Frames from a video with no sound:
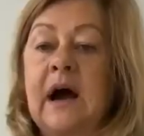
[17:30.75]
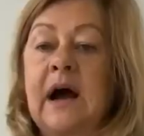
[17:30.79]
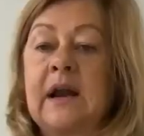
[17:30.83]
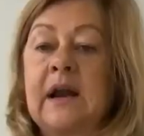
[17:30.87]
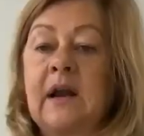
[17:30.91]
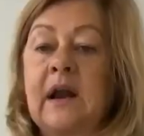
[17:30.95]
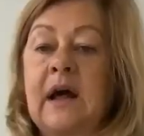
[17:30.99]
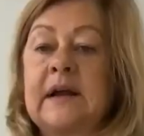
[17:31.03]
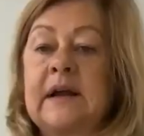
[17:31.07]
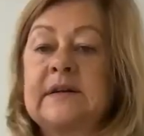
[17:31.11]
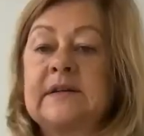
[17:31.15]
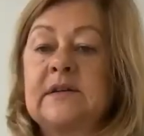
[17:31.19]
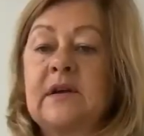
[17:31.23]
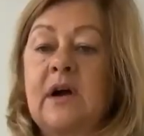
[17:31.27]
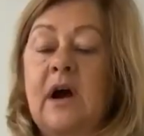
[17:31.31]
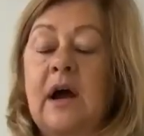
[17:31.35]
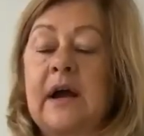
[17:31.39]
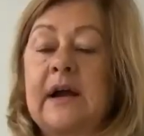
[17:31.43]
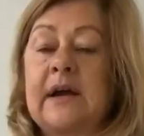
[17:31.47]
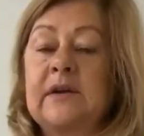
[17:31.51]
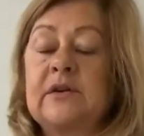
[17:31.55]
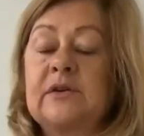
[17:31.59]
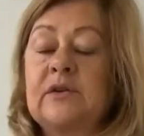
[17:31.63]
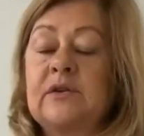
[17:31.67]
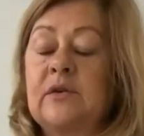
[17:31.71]
I
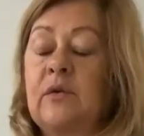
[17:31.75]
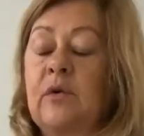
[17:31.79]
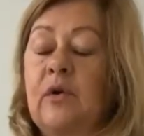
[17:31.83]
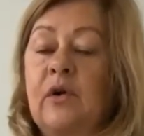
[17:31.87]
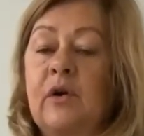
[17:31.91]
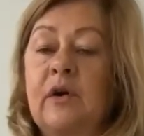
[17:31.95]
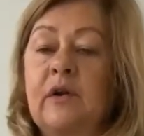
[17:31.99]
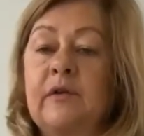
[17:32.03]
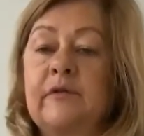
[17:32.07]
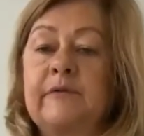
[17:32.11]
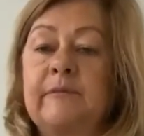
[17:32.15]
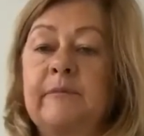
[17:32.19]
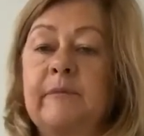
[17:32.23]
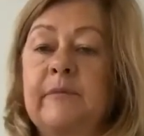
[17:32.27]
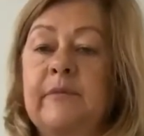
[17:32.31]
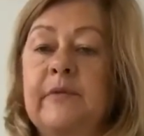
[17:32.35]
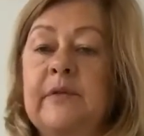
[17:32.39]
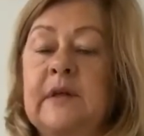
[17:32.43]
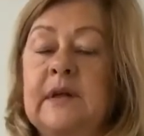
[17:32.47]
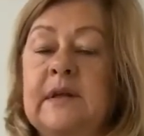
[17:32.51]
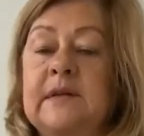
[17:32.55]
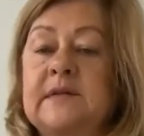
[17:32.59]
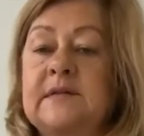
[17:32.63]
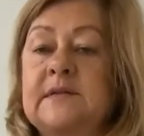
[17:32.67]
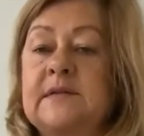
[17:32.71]
can do all of
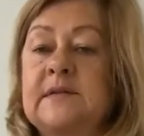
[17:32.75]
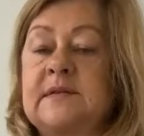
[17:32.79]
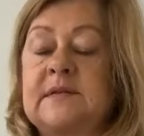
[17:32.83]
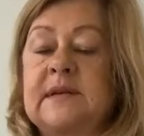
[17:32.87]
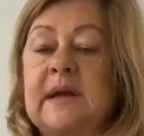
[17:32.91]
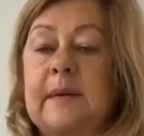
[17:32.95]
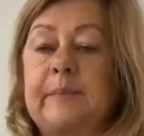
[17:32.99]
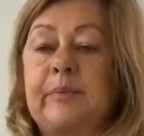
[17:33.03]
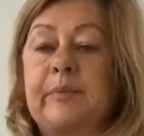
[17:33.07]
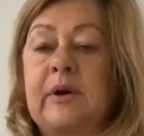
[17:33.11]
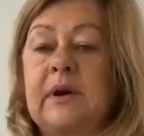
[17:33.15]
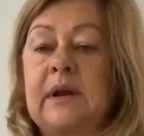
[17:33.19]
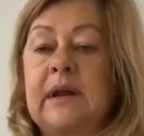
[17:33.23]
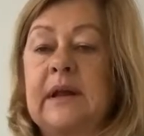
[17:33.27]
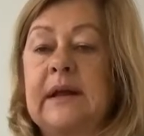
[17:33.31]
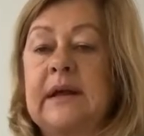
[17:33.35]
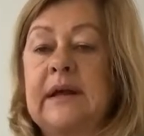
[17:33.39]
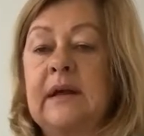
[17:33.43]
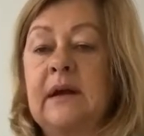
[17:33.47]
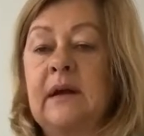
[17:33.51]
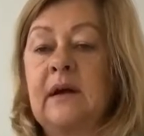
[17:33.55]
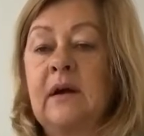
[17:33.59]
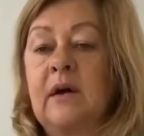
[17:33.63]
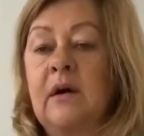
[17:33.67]
this separately,